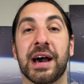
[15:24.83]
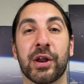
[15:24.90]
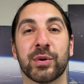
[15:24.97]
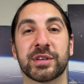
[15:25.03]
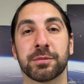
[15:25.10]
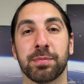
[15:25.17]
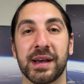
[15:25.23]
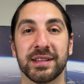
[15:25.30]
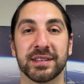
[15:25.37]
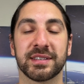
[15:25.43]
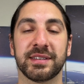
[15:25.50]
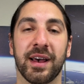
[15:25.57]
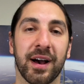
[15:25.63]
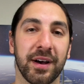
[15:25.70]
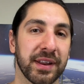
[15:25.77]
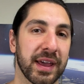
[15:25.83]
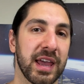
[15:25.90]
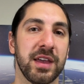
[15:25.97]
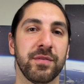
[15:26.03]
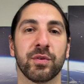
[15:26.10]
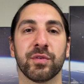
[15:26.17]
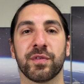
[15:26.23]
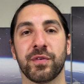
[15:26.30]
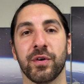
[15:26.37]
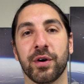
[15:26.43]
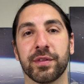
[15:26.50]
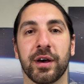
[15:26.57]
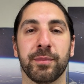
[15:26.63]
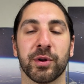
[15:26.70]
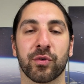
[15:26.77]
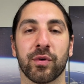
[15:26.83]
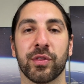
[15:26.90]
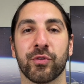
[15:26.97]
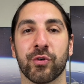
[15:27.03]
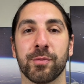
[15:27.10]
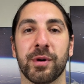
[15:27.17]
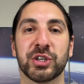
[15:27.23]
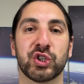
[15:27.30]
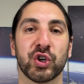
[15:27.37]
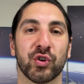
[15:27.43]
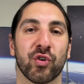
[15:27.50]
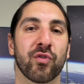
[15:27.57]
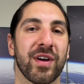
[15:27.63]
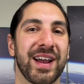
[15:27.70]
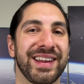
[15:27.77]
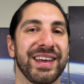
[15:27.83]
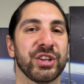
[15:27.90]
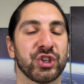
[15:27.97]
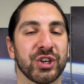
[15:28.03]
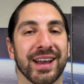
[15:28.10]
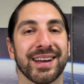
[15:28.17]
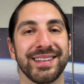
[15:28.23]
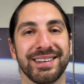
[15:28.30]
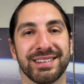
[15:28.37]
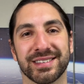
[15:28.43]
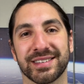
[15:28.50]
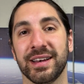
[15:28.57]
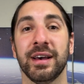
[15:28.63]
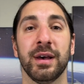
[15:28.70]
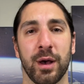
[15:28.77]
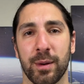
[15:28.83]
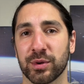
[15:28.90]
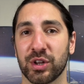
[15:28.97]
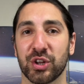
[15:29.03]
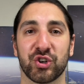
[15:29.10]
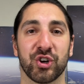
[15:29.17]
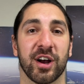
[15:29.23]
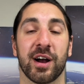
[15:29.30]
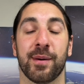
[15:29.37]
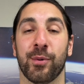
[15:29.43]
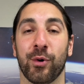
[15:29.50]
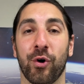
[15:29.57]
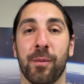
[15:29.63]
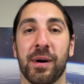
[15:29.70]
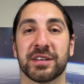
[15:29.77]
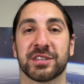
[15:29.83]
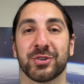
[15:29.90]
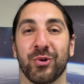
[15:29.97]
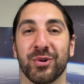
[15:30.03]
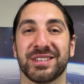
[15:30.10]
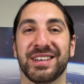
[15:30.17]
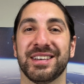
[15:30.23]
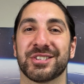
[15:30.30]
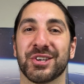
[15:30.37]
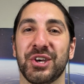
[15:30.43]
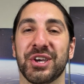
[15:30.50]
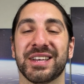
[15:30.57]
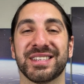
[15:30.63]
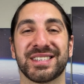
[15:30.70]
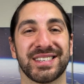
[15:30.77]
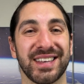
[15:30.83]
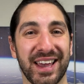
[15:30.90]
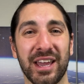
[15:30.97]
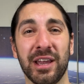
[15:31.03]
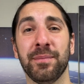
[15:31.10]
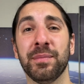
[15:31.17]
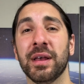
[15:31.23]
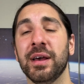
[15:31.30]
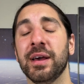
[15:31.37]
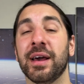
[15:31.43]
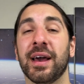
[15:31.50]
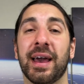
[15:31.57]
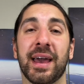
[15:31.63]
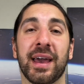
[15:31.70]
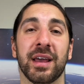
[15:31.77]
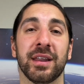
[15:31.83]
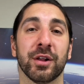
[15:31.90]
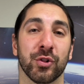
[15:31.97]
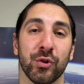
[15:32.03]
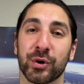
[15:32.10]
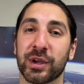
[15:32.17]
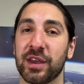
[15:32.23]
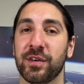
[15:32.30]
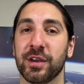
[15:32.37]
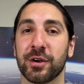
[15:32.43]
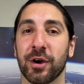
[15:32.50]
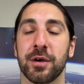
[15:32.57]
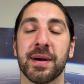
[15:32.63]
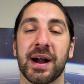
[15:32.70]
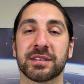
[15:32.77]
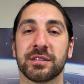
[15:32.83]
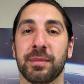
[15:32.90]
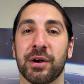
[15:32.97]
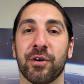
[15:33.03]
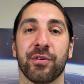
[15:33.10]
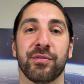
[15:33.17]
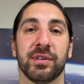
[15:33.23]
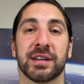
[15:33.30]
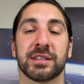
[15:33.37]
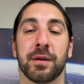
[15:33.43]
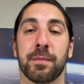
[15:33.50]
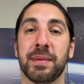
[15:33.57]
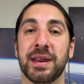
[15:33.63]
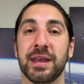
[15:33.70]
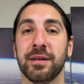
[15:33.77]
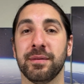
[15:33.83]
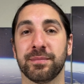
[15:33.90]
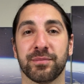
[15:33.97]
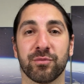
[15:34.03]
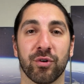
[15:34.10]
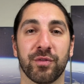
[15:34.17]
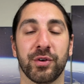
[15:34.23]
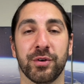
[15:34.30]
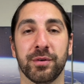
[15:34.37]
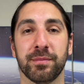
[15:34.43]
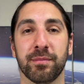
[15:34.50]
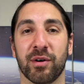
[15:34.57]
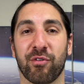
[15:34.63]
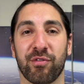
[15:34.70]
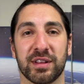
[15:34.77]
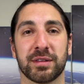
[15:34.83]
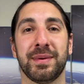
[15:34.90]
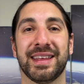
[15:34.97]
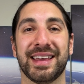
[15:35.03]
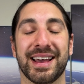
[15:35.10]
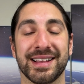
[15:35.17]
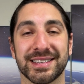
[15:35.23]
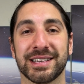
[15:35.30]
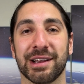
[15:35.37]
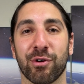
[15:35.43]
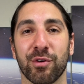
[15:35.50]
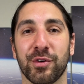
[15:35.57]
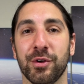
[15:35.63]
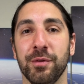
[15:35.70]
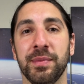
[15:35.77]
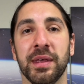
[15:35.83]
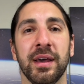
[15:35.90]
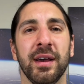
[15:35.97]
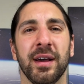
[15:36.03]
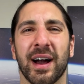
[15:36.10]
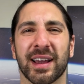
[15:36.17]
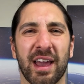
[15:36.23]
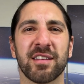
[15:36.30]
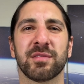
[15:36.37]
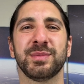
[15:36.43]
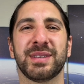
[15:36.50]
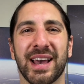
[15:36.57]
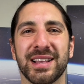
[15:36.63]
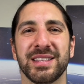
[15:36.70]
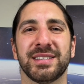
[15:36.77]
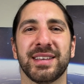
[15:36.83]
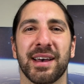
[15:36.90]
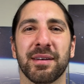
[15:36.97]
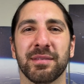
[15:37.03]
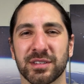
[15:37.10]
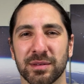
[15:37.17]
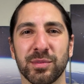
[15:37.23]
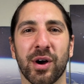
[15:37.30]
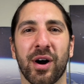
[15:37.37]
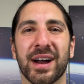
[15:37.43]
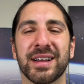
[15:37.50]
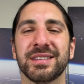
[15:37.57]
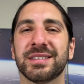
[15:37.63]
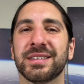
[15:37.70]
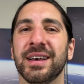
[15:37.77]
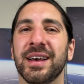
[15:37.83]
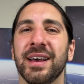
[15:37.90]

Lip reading: to explain the sound even further, I'm gonna run through my genre rating checklist. I'm gonna chuck up all my scores here so you can see. And look, if you go back to my Reflect Mini review, my Reflect Mini NC review, I gave some 10s there, some 9s.